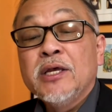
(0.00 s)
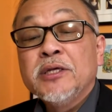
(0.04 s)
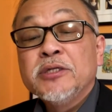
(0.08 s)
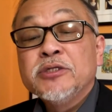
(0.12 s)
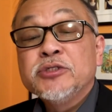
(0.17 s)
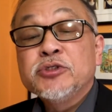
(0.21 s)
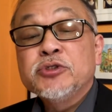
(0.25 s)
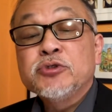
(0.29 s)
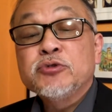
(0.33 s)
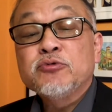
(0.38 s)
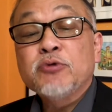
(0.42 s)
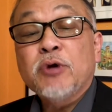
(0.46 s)

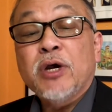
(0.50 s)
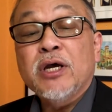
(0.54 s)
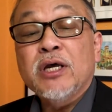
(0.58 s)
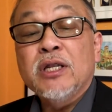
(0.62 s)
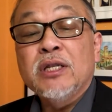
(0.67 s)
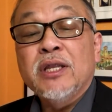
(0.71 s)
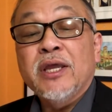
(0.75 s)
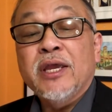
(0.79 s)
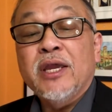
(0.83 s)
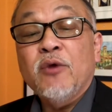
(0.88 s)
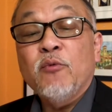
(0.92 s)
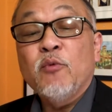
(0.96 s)

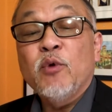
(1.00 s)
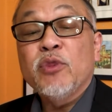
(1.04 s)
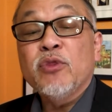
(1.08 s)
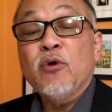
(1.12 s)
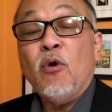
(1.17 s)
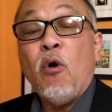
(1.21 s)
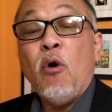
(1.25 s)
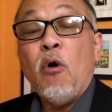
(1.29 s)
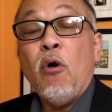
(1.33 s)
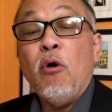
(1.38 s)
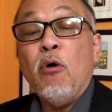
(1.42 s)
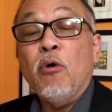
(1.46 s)
struggling with
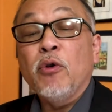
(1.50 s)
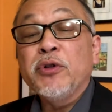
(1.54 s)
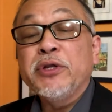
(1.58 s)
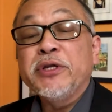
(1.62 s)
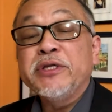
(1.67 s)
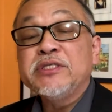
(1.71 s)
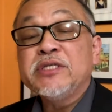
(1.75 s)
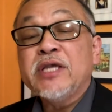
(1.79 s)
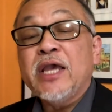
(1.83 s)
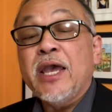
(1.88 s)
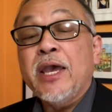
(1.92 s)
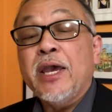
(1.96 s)
all
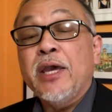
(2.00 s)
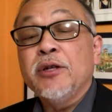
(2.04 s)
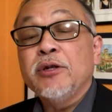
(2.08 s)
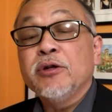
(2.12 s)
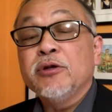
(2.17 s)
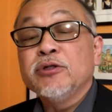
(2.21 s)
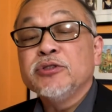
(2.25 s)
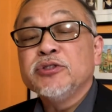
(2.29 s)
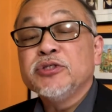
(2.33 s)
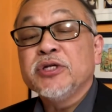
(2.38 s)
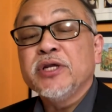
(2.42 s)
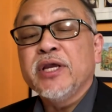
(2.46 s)
his
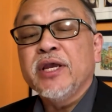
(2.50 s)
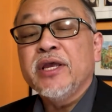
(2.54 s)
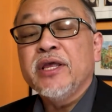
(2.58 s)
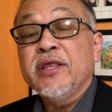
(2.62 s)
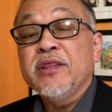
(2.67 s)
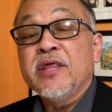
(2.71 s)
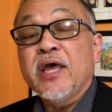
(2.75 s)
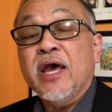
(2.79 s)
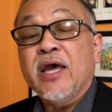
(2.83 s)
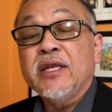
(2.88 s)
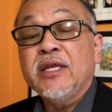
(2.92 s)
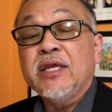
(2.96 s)
energy,
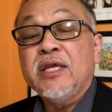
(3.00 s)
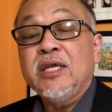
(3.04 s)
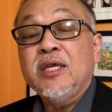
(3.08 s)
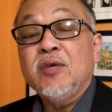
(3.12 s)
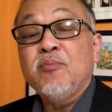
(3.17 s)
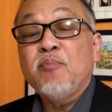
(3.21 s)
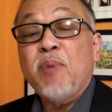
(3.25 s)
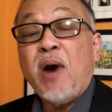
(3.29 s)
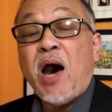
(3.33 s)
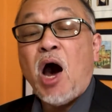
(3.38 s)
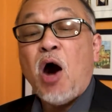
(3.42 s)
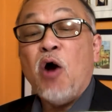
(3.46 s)
that he
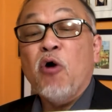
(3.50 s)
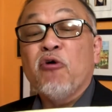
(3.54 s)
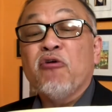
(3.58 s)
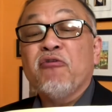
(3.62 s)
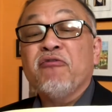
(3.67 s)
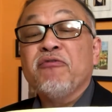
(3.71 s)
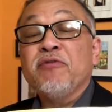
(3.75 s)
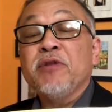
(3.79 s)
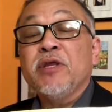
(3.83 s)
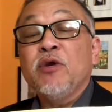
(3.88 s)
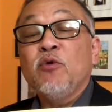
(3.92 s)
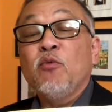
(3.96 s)

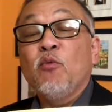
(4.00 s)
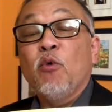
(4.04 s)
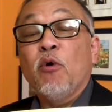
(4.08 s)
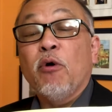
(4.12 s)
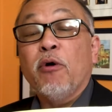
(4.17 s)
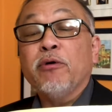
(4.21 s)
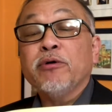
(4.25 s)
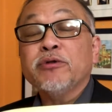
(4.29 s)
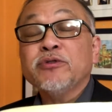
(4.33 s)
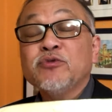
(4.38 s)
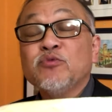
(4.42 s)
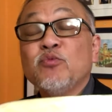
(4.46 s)
powerfully
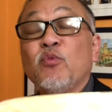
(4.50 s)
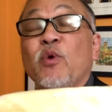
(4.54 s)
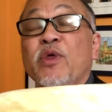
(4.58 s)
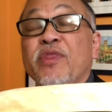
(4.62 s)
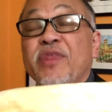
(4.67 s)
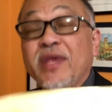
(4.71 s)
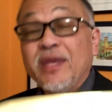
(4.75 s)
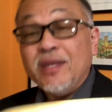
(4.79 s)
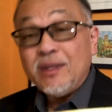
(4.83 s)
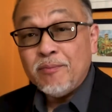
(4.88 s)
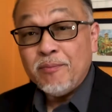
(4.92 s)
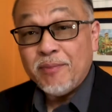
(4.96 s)
works
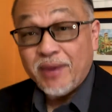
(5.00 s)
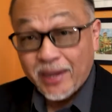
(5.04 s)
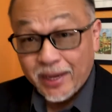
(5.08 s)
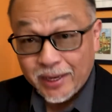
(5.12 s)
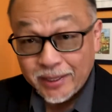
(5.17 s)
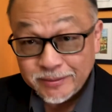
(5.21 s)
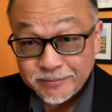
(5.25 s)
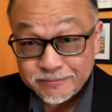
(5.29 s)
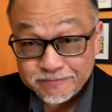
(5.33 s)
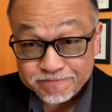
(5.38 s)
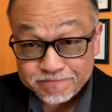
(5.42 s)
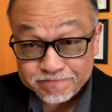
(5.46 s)
within
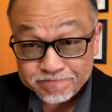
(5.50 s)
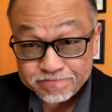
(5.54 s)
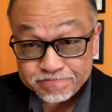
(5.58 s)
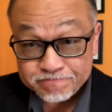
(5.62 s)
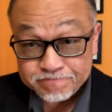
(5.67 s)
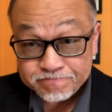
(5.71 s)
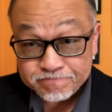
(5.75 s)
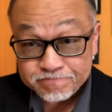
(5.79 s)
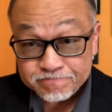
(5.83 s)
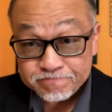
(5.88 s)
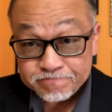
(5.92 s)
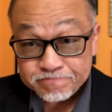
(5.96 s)
me.
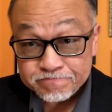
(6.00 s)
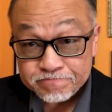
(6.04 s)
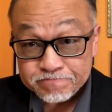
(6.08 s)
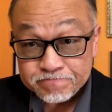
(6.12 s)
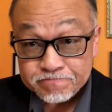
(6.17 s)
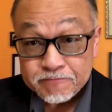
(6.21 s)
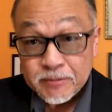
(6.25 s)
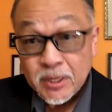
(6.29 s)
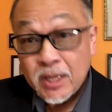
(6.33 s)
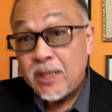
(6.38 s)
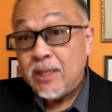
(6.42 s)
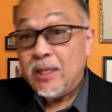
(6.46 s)

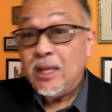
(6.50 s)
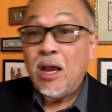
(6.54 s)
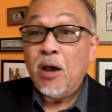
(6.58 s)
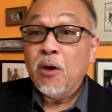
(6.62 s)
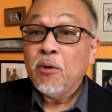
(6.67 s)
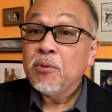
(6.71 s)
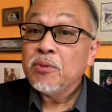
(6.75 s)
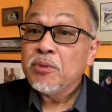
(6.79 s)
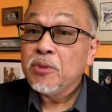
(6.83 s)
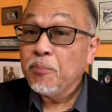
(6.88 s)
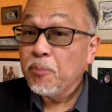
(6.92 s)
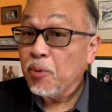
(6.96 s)
Now,
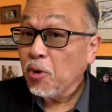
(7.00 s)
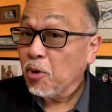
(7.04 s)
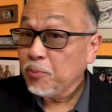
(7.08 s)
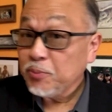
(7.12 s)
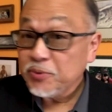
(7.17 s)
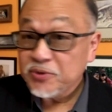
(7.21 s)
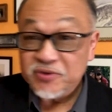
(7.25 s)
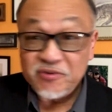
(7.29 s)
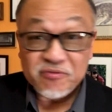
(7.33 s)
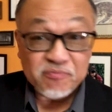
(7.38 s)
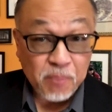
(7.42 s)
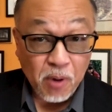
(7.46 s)
the
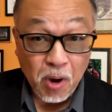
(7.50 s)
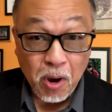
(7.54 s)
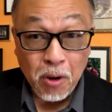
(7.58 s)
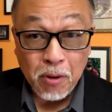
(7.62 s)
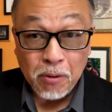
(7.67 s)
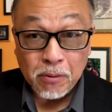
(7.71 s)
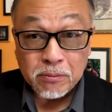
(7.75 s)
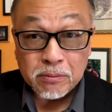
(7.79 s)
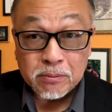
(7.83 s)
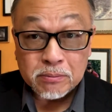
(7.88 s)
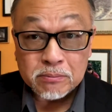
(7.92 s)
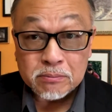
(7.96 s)
purpose of
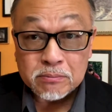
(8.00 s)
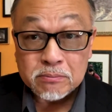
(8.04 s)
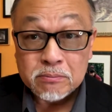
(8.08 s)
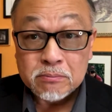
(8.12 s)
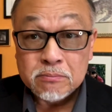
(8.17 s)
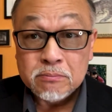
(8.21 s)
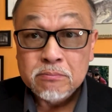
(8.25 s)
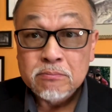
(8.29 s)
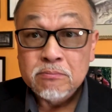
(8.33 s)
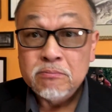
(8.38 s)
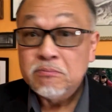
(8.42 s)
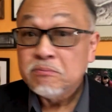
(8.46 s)
Paul,
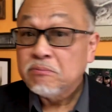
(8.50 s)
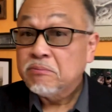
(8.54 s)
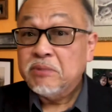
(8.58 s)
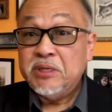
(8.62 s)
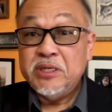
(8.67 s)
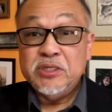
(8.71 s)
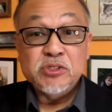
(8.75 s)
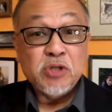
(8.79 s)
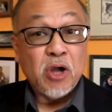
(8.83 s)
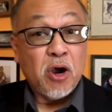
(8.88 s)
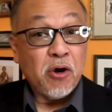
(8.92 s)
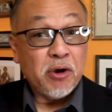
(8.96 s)

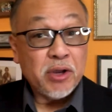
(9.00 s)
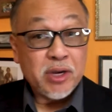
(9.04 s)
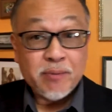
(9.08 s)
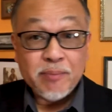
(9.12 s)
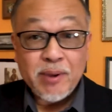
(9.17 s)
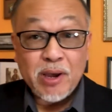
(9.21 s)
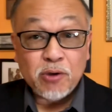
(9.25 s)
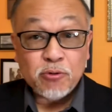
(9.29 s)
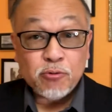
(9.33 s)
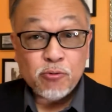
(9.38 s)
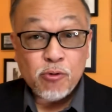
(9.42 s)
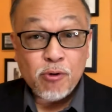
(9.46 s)
he's talking
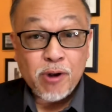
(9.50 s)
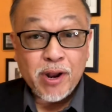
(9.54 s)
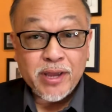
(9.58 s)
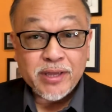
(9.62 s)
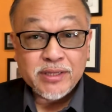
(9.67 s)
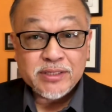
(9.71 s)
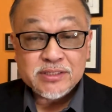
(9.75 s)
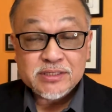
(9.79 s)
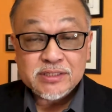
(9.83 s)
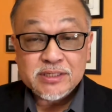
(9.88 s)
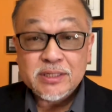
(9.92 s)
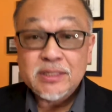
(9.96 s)
about
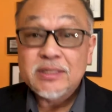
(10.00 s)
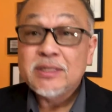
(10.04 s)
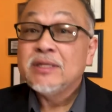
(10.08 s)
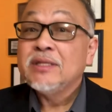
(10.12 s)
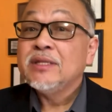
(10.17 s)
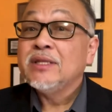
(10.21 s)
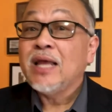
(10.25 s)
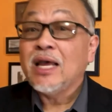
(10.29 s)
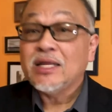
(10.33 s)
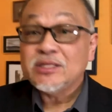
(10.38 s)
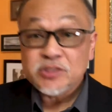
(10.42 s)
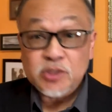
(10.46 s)
Christ.
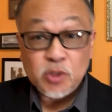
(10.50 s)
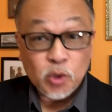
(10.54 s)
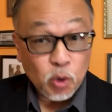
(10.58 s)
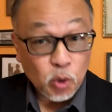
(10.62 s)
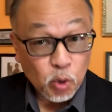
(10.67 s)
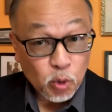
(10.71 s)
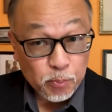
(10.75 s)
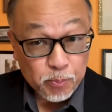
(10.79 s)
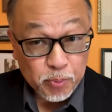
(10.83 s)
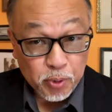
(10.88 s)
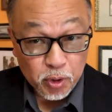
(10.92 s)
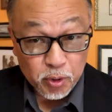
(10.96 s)
That's the
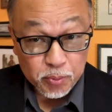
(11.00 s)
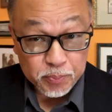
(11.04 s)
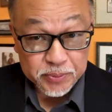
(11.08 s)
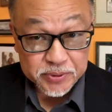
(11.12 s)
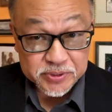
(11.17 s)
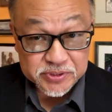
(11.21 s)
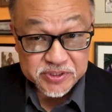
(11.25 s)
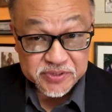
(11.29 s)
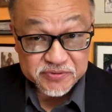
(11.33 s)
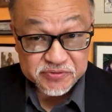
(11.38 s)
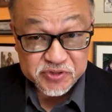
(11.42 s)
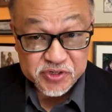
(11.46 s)
whole
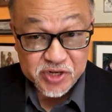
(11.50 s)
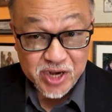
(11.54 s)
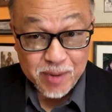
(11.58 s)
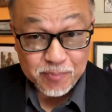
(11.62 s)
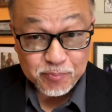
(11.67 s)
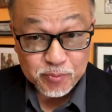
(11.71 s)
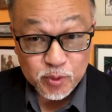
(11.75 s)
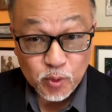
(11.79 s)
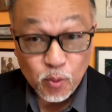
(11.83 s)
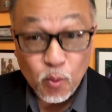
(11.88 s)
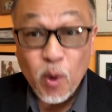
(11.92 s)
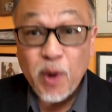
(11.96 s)
purpose of
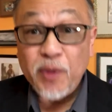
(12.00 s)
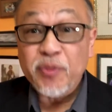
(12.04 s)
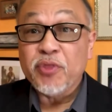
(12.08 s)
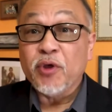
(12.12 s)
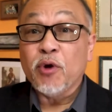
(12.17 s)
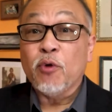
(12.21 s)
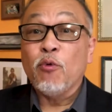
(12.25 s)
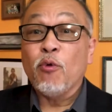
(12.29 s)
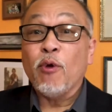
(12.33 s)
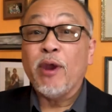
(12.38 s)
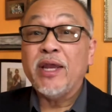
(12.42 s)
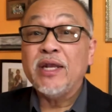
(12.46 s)
chapter 1,
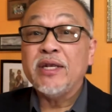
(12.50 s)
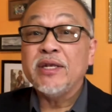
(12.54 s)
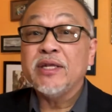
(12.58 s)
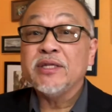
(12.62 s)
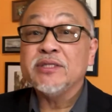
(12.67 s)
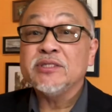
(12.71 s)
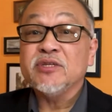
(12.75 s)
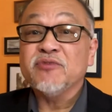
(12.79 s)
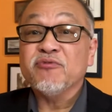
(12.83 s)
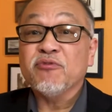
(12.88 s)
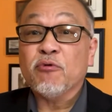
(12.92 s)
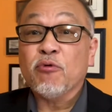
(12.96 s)
the
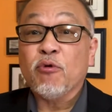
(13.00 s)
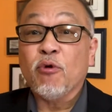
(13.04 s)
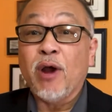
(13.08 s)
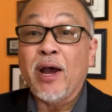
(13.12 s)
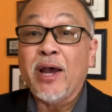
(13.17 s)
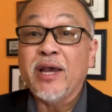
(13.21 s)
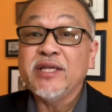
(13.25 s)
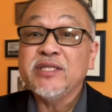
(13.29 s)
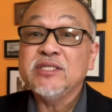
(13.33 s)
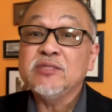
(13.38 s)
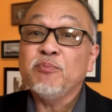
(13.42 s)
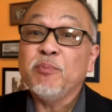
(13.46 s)
greatness of
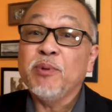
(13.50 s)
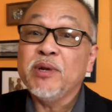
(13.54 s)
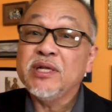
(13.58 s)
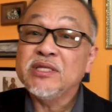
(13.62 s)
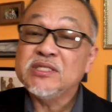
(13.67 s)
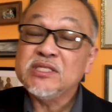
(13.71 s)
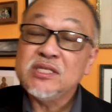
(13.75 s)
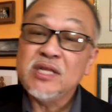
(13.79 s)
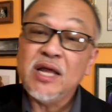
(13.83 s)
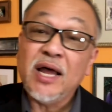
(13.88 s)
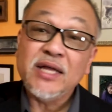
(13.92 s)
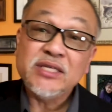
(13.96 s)
Christ. But
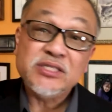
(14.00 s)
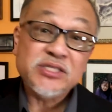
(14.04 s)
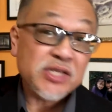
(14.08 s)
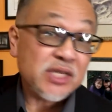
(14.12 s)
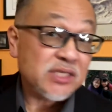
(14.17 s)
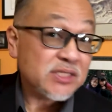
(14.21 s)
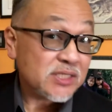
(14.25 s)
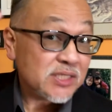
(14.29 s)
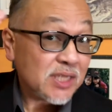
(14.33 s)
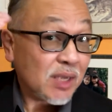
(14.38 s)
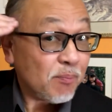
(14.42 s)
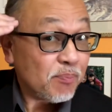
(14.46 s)
it's not
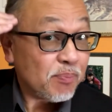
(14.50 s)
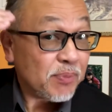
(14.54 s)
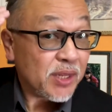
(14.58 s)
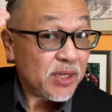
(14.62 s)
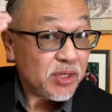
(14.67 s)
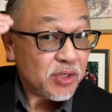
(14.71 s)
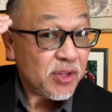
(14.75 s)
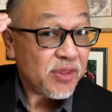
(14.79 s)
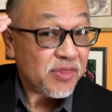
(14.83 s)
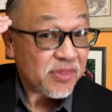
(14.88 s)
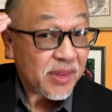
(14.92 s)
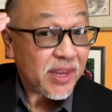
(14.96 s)
just
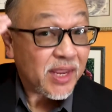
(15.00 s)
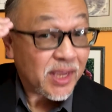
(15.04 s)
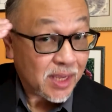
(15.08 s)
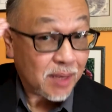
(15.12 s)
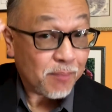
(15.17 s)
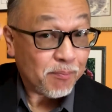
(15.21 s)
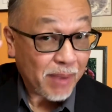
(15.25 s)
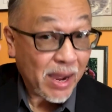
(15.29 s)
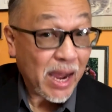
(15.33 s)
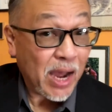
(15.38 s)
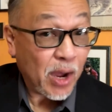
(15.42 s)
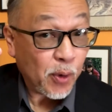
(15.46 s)
something you think
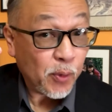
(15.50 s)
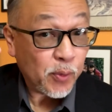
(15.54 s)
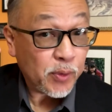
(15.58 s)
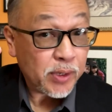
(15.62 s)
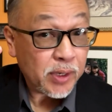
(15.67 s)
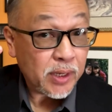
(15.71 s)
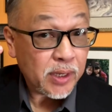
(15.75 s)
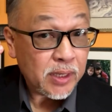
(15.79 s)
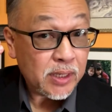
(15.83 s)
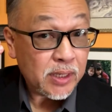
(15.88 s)
about,